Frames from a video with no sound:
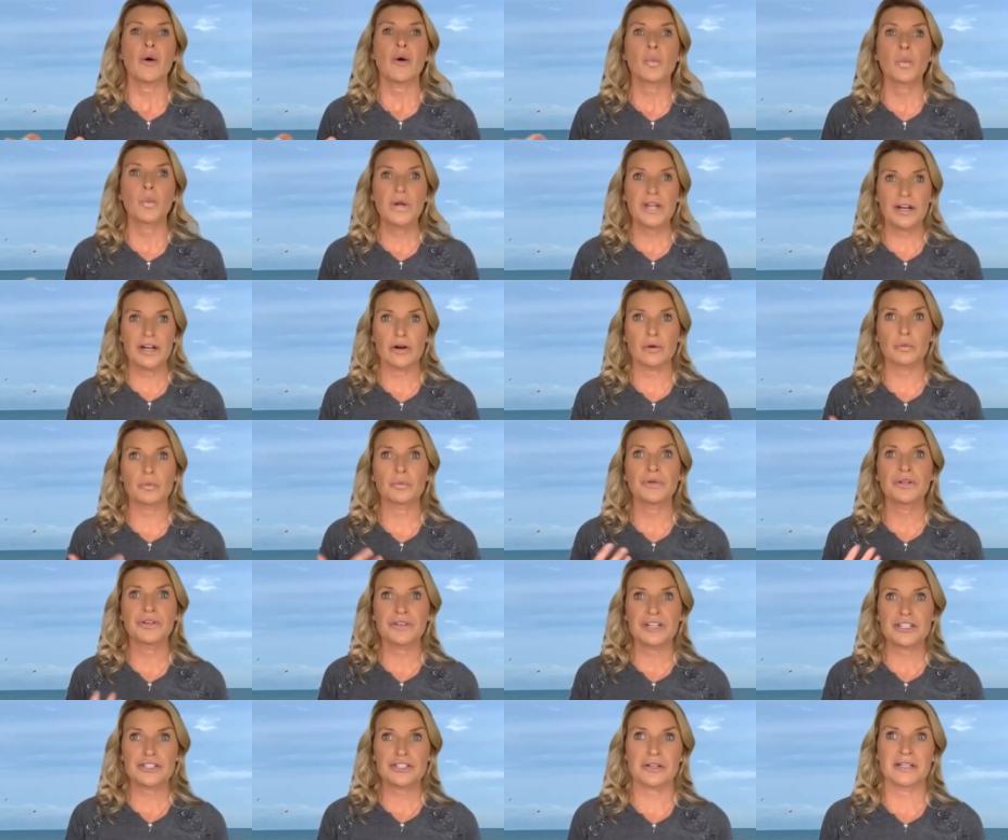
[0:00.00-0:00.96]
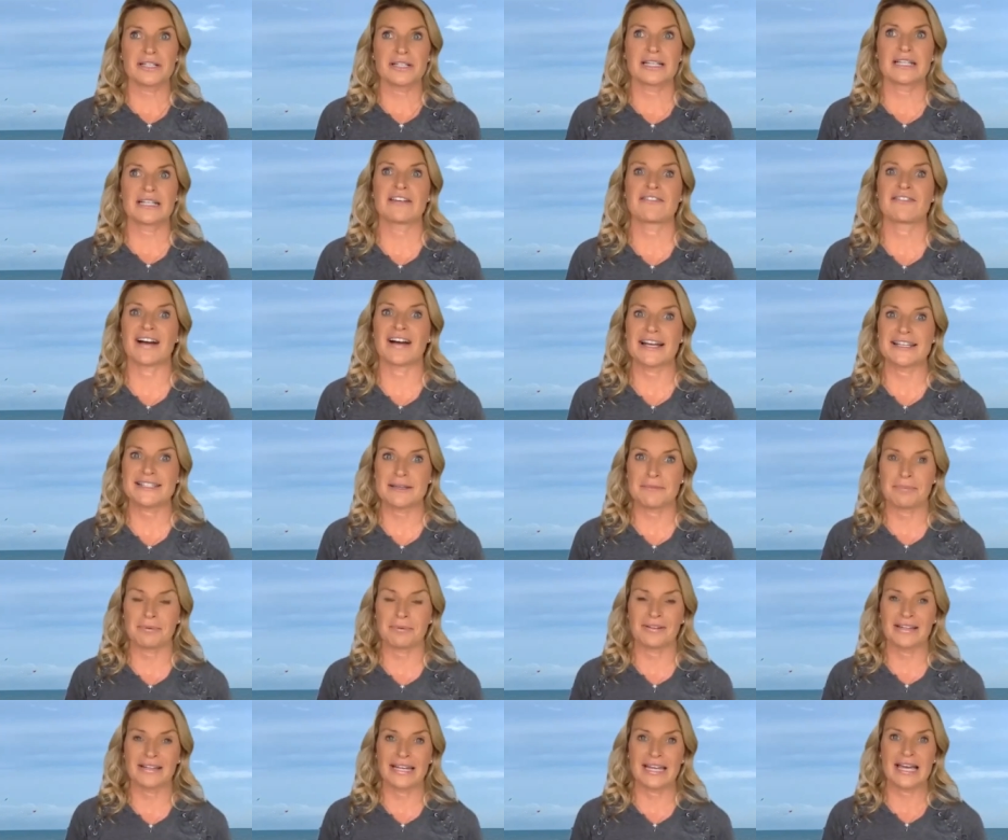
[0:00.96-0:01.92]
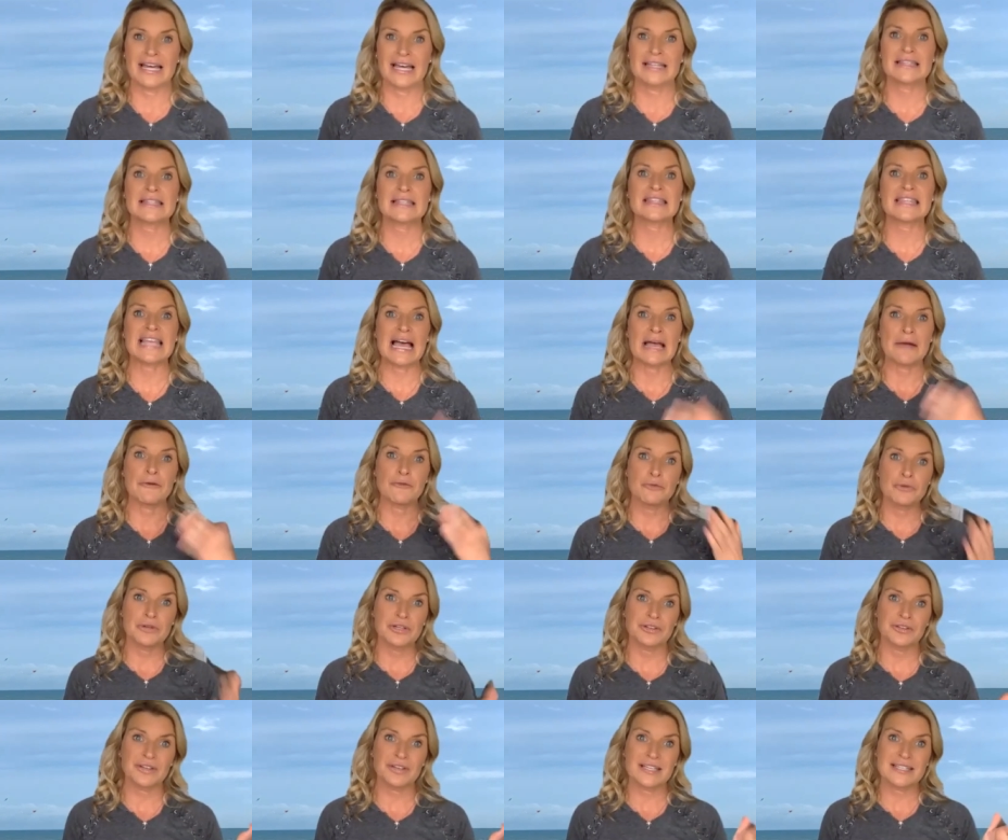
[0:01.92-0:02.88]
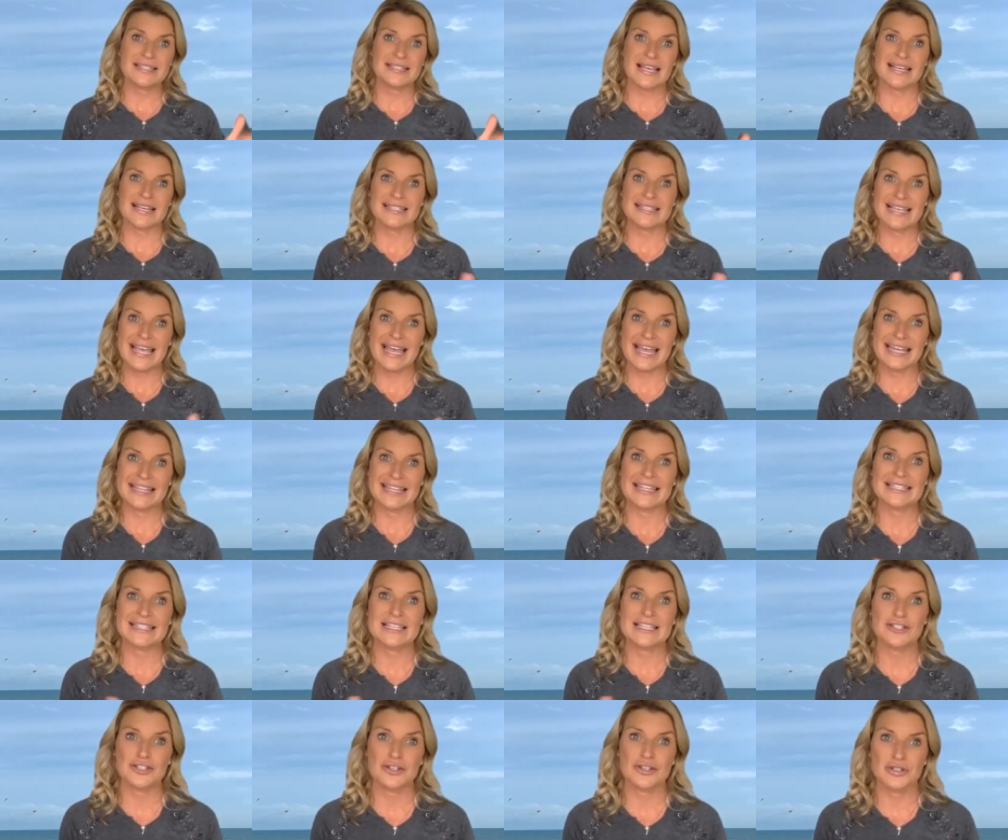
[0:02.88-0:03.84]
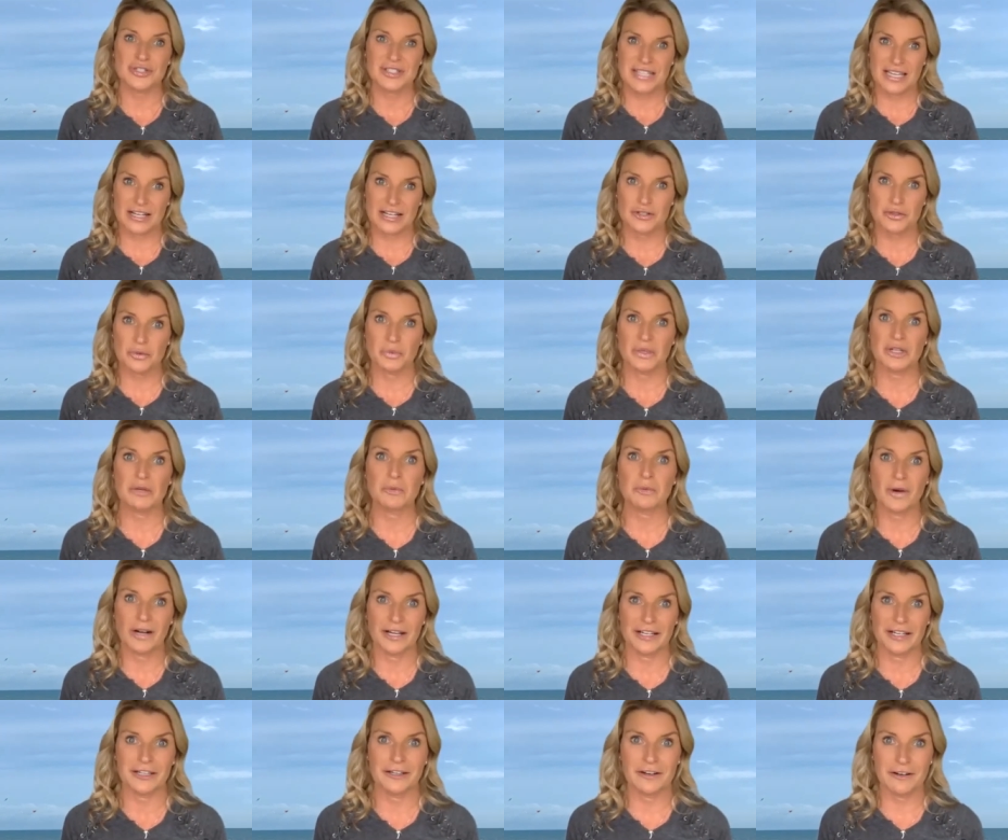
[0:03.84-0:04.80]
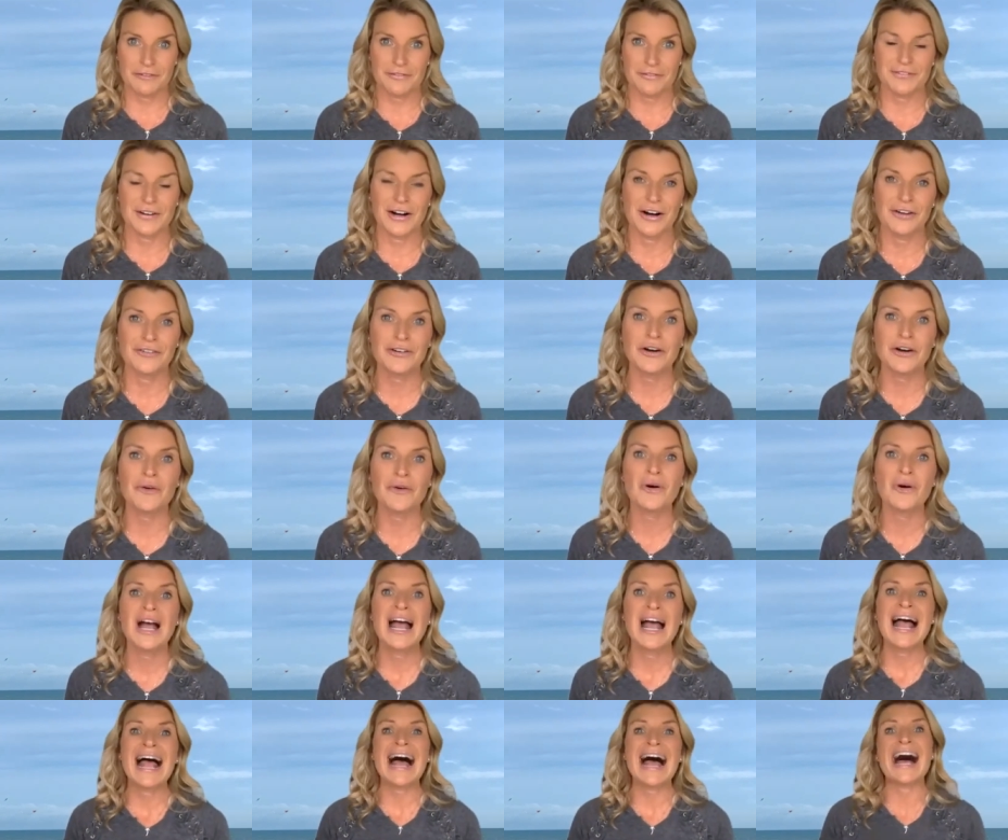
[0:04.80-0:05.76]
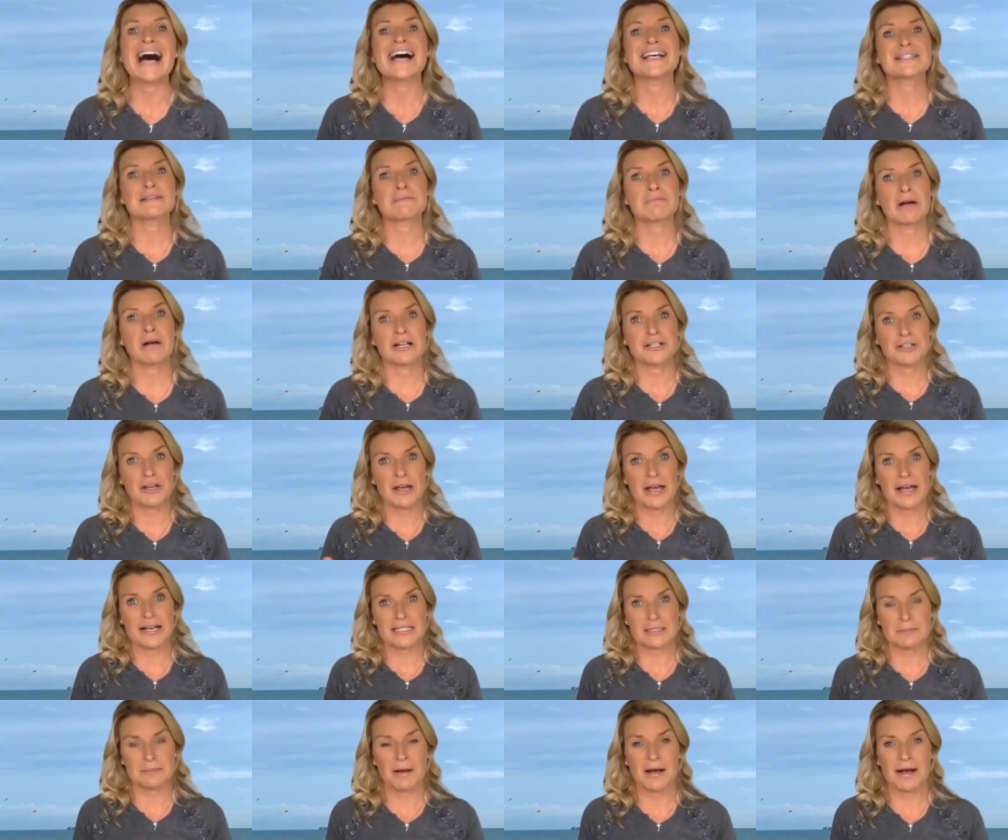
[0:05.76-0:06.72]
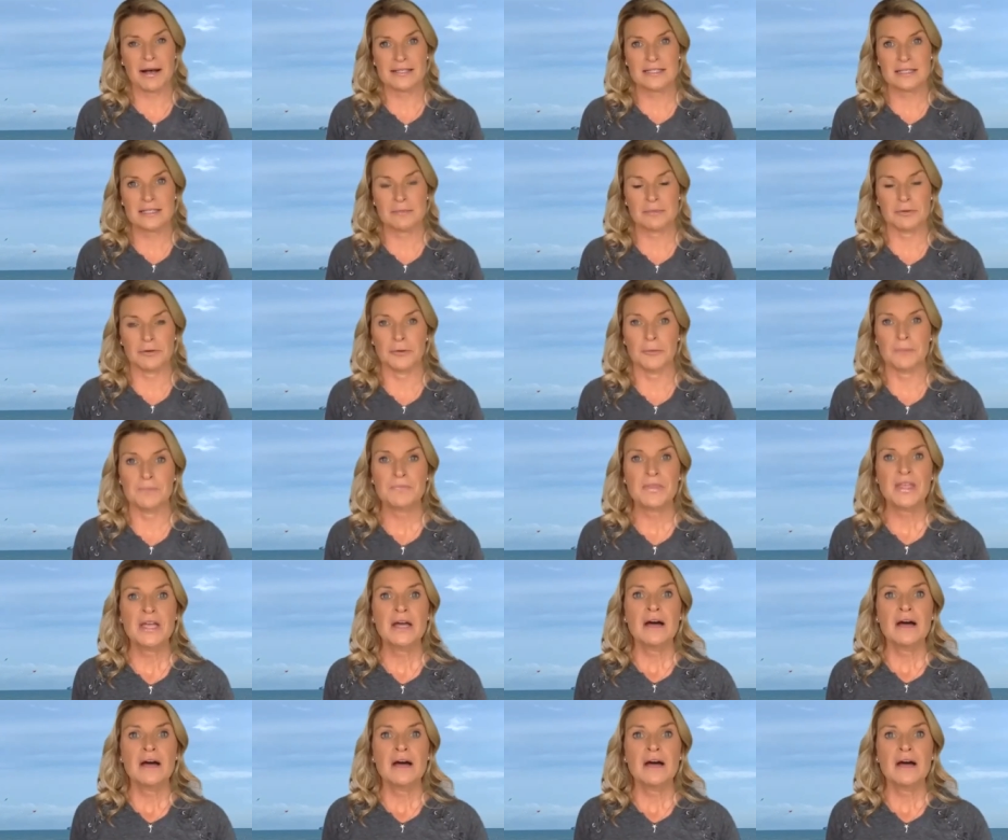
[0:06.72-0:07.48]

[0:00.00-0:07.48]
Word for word: we are really trying to devise a plan that really says, "Hey, this is your schedule. We want you to follow as much as possible."